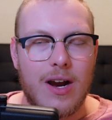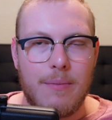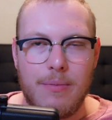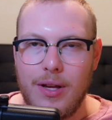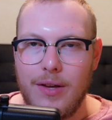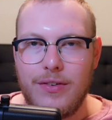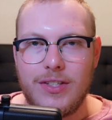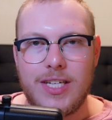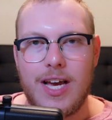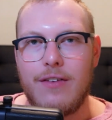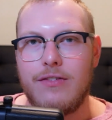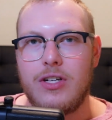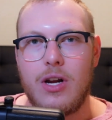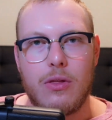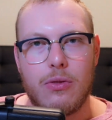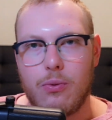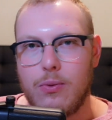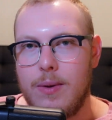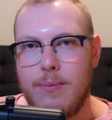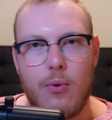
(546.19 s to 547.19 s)
I believe he's averaging
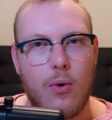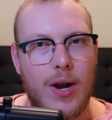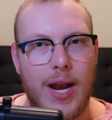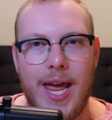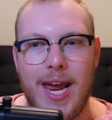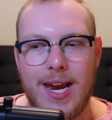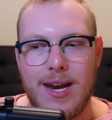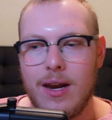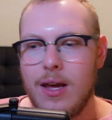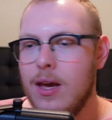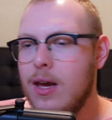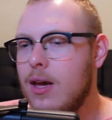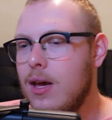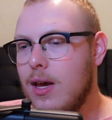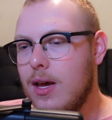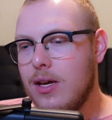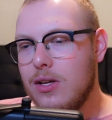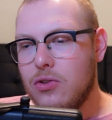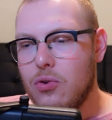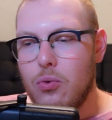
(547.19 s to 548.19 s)
3.8.
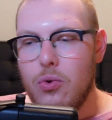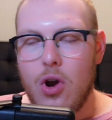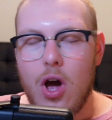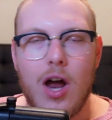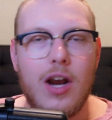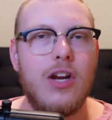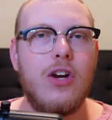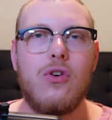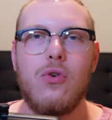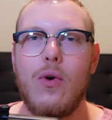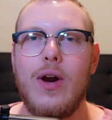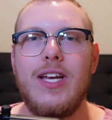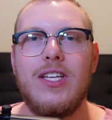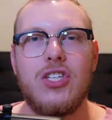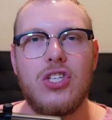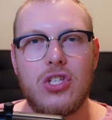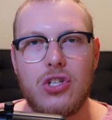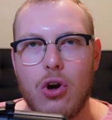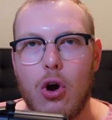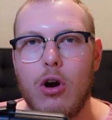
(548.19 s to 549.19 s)
So not a great
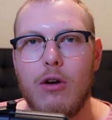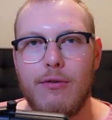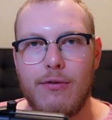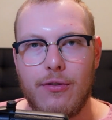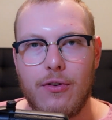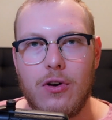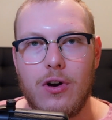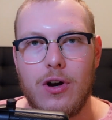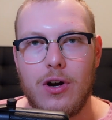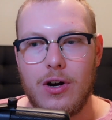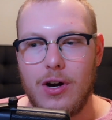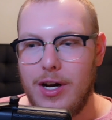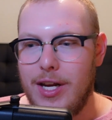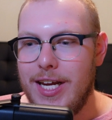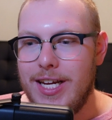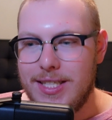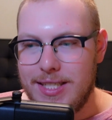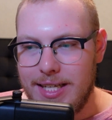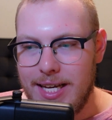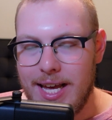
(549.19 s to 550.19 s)
start for
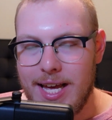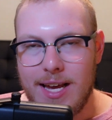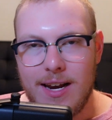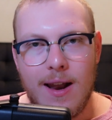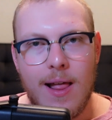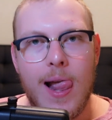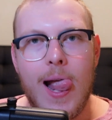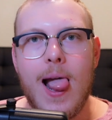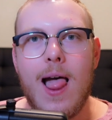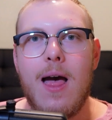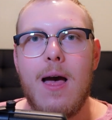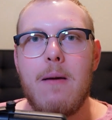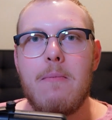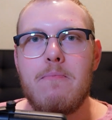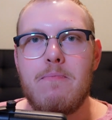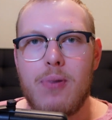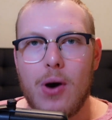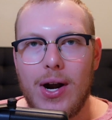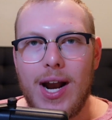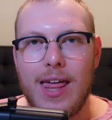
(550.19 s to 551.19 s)
Etienne,
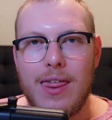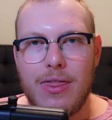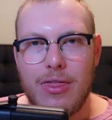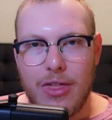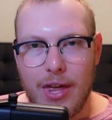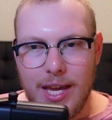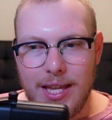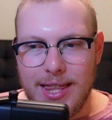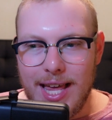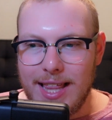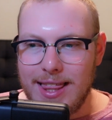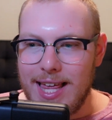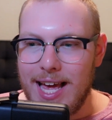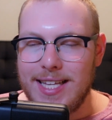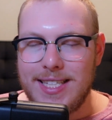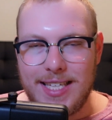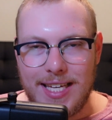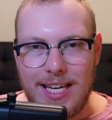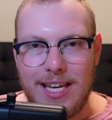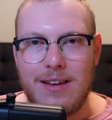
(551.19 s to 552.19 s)
but I think that
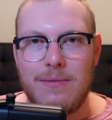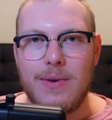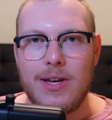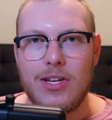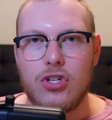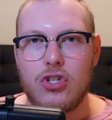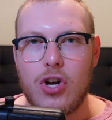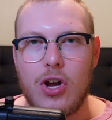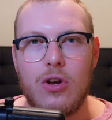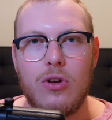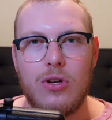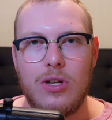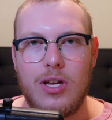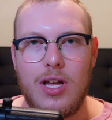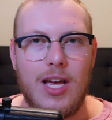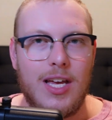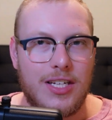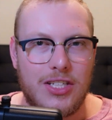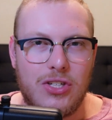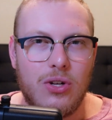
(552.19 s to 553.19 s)
that team is try
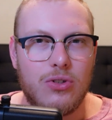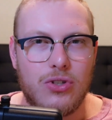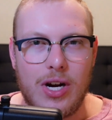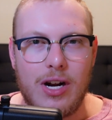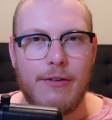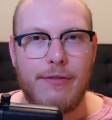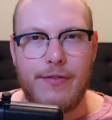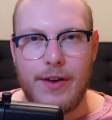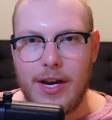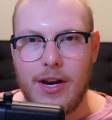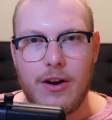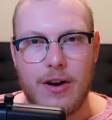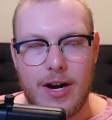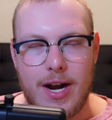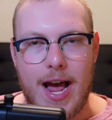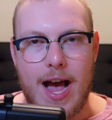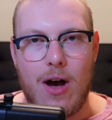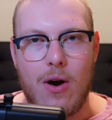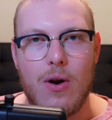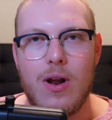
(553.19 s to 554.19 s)
uh, still trying to figure it
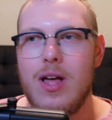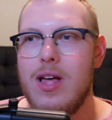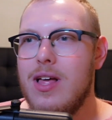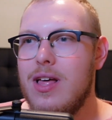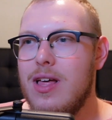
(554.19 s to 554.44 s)
out.